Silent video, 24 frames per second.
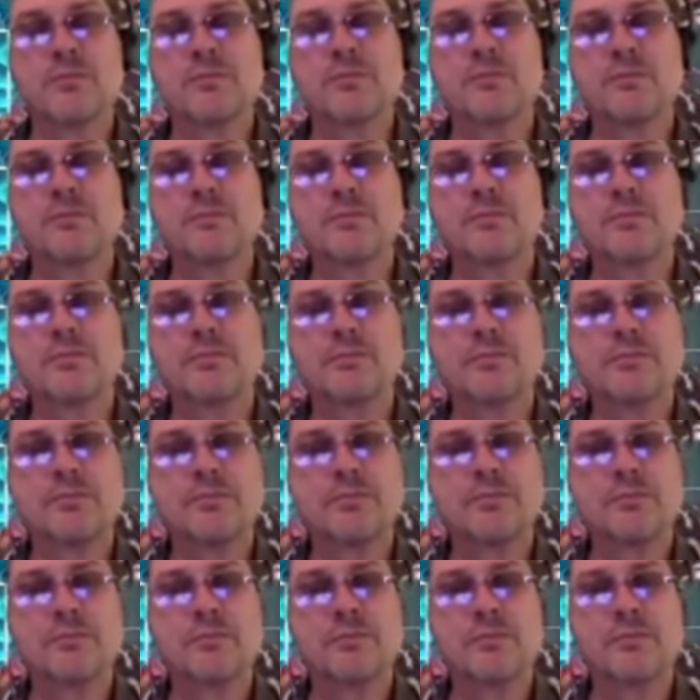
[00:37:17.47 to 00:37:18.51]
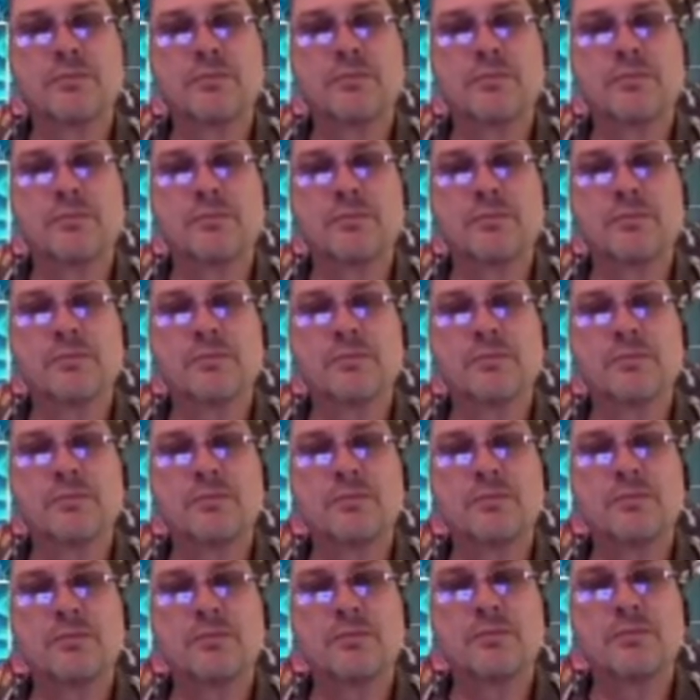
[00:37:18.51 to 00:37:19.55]

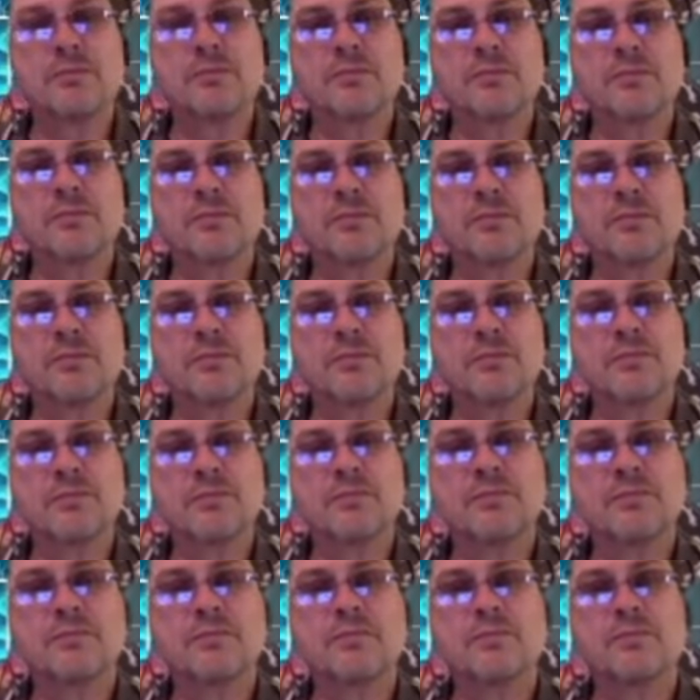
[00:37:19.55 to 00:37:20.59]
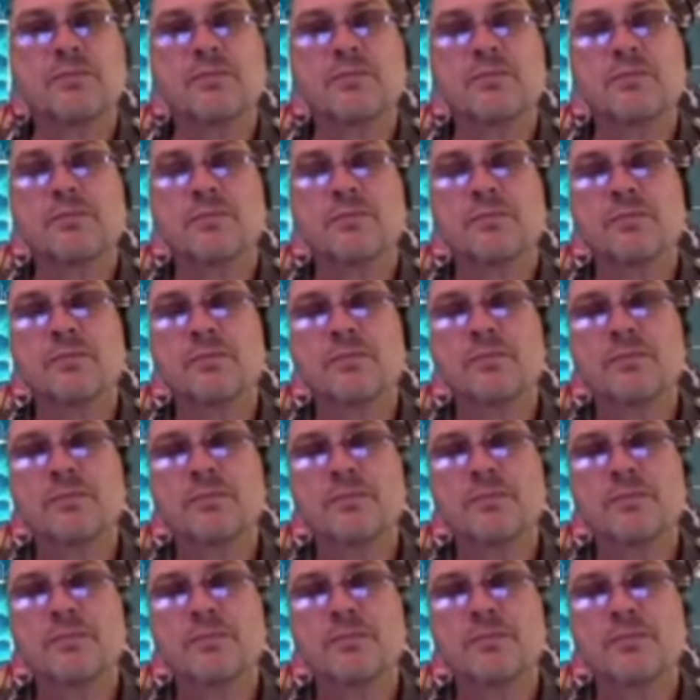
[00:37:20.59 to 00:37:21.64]

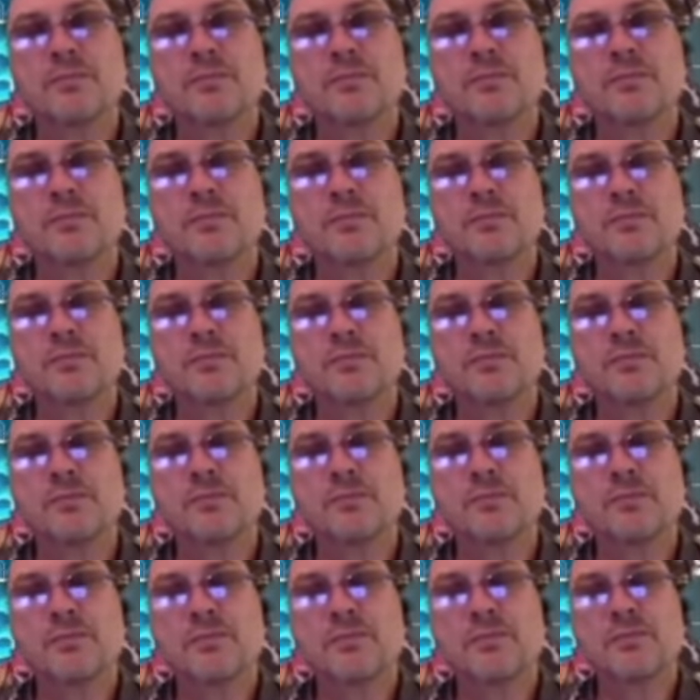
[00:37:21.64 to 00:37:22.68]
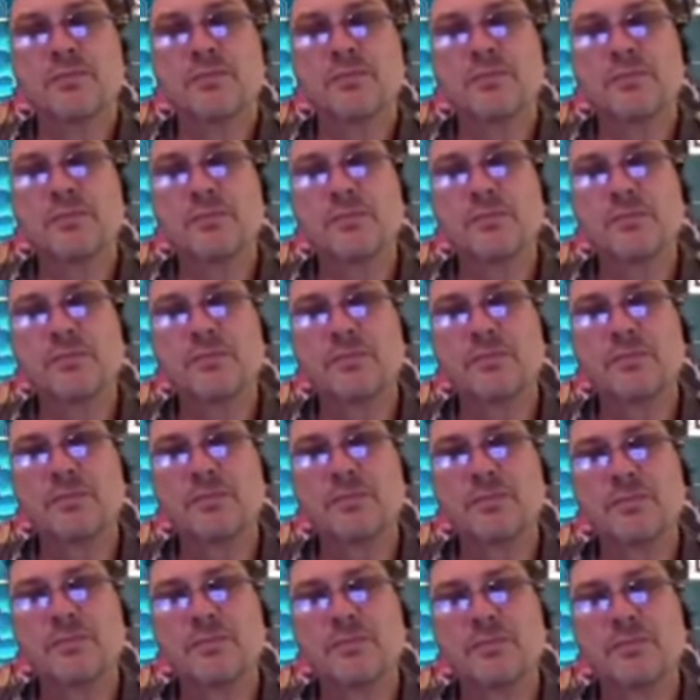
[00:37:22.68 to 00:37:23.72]

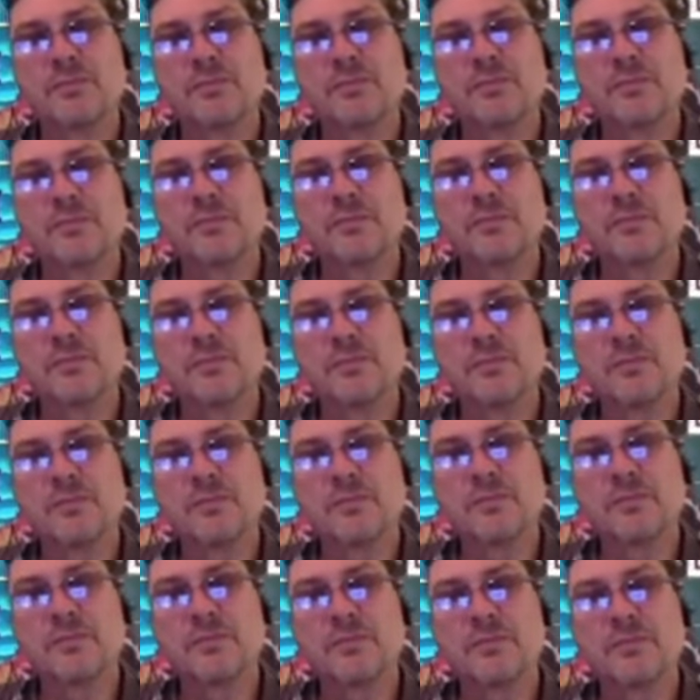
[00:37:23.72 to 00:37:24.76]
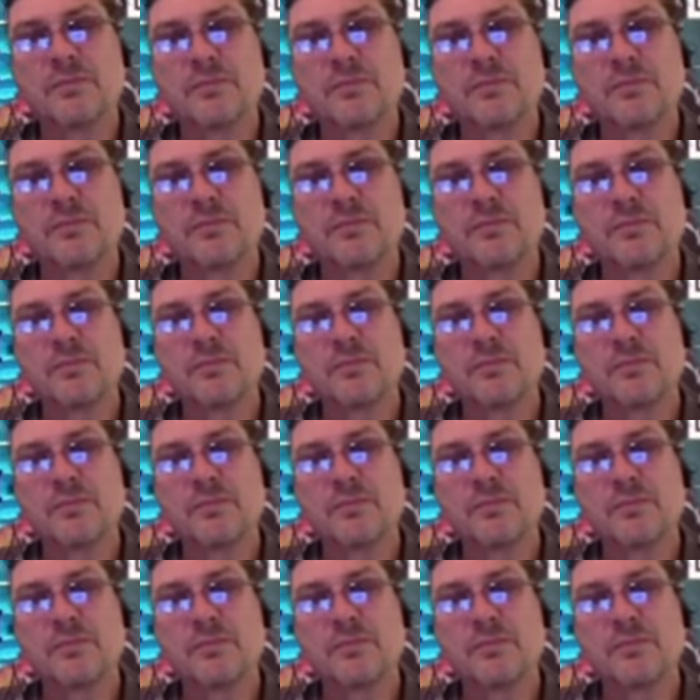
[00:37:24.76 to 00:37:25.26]
[no speech]